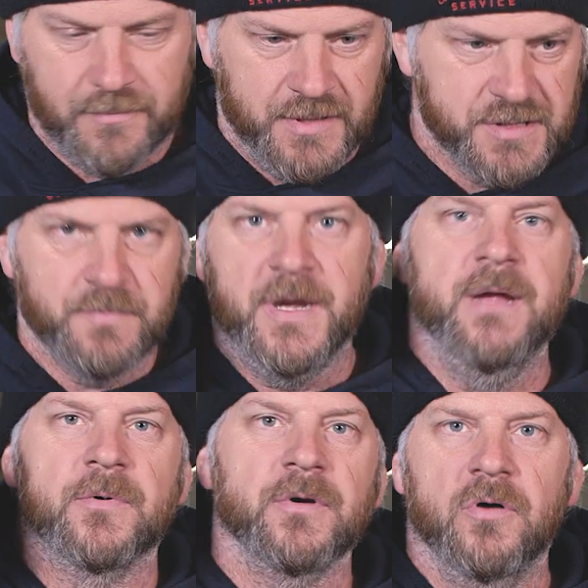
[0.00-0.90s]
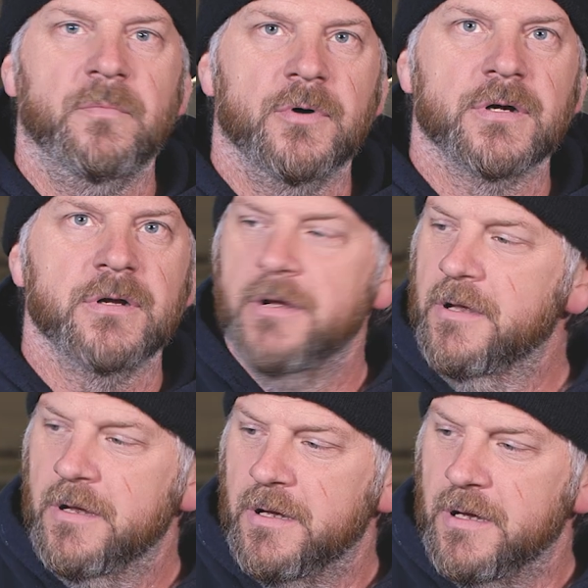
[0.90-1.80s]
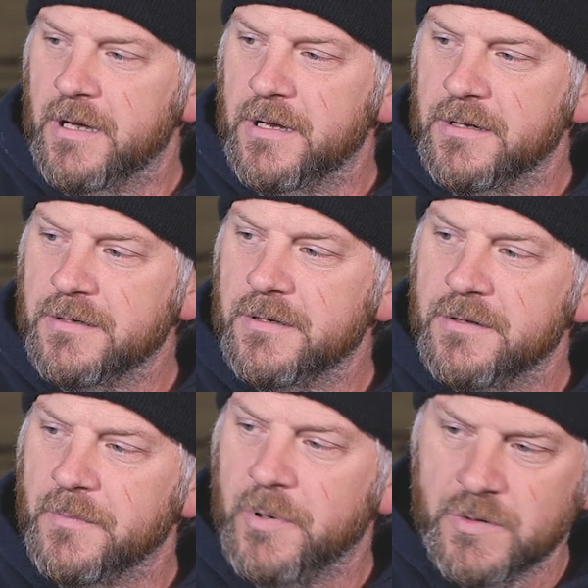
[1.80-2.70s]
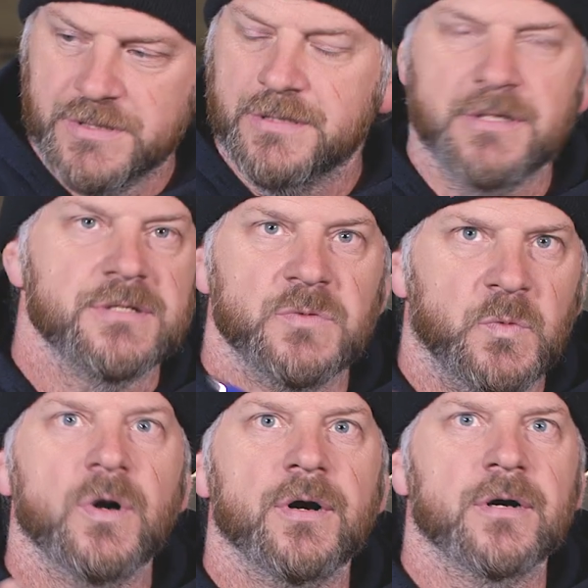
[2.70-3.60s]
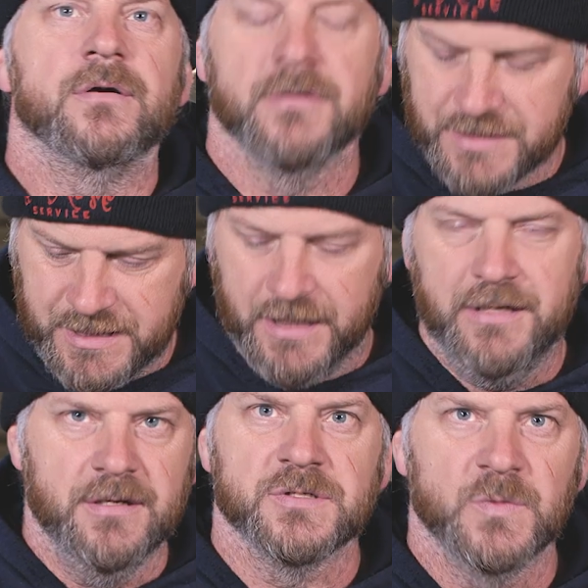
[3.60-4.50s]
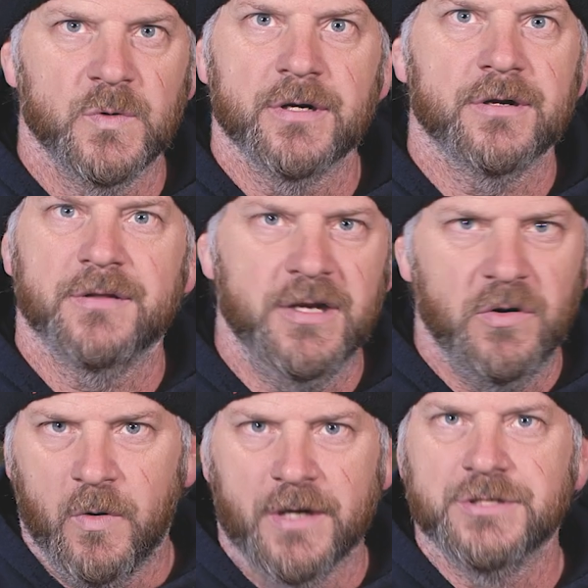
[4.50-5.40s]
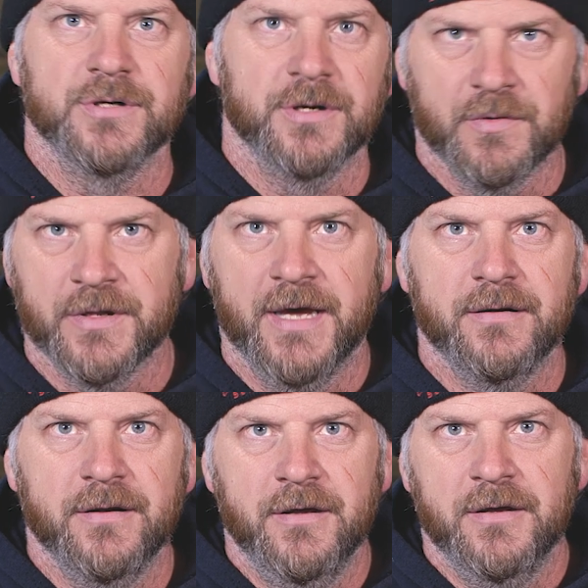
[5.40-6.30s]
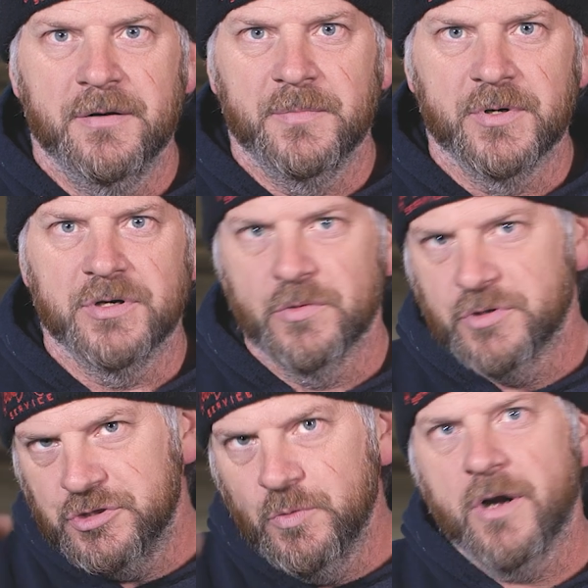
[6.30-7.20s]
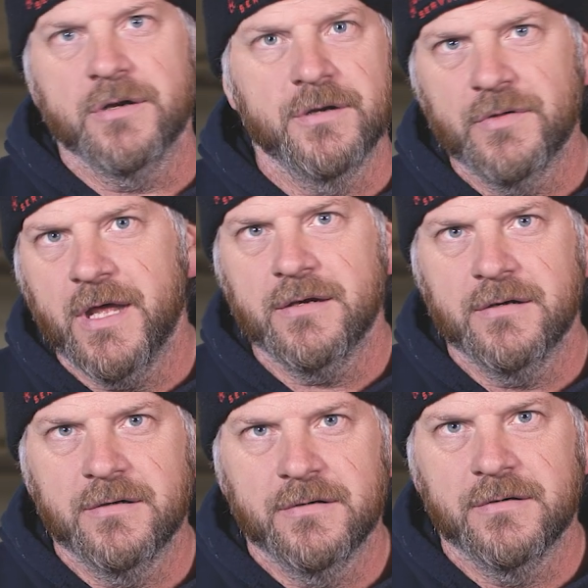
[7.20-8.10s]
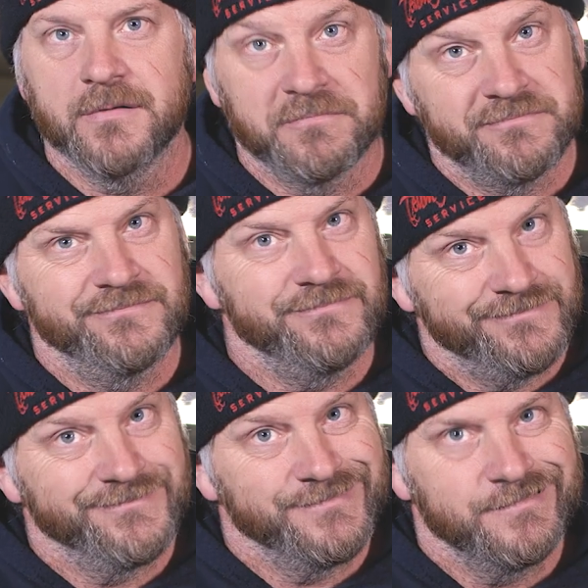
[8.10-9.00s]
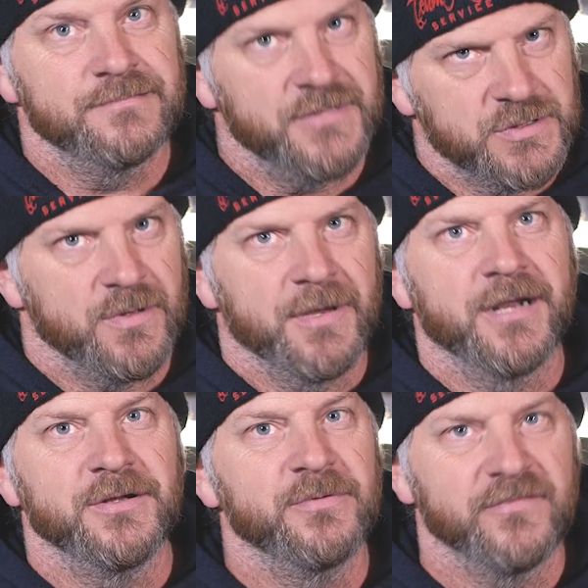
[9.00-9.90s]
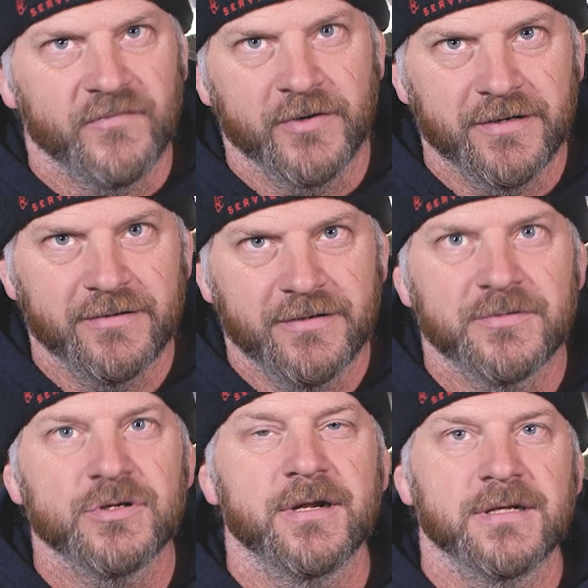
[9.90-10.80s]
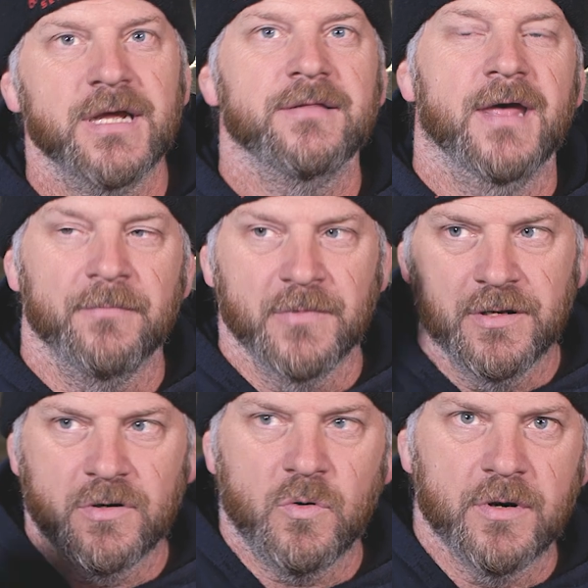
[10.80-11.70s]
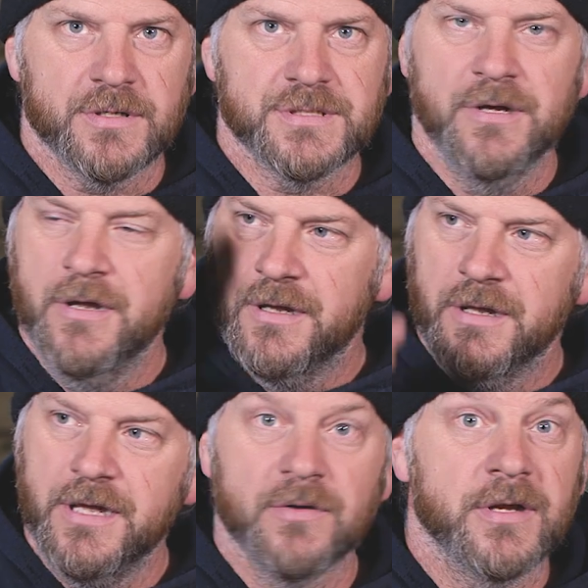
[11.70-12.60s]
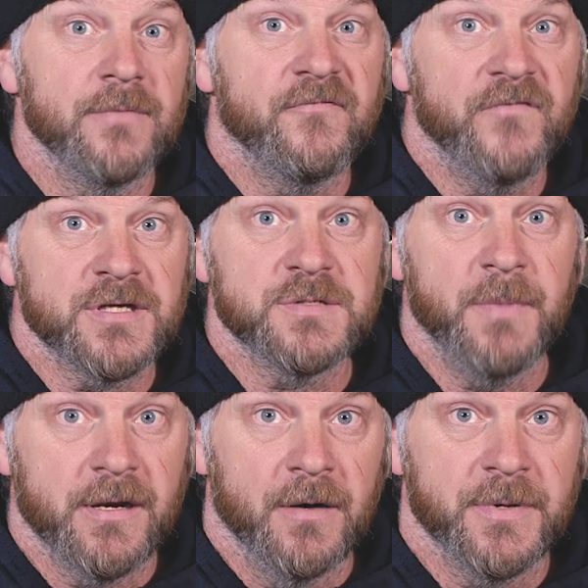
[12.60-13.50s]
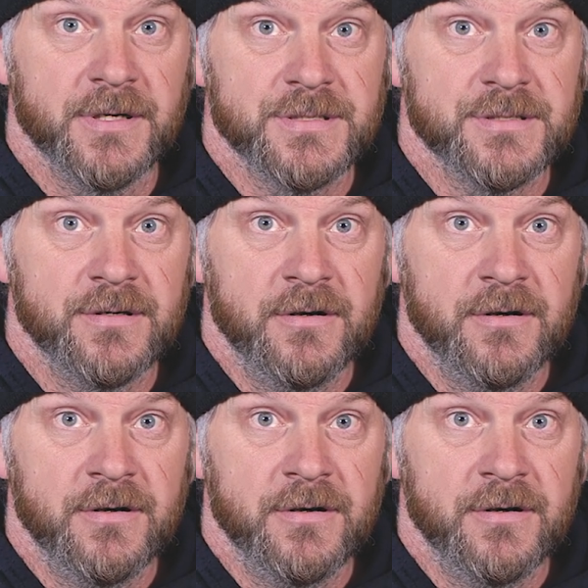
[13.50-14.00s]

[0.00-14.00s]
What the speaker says: this paper notebook and the post-it doesn't work or the sticky doesn't work, they don't want you to know that. But don't you want to know that? That's what I'm kind of doing for you. I'm trying to take that in little quirks, either get them fixed by companies,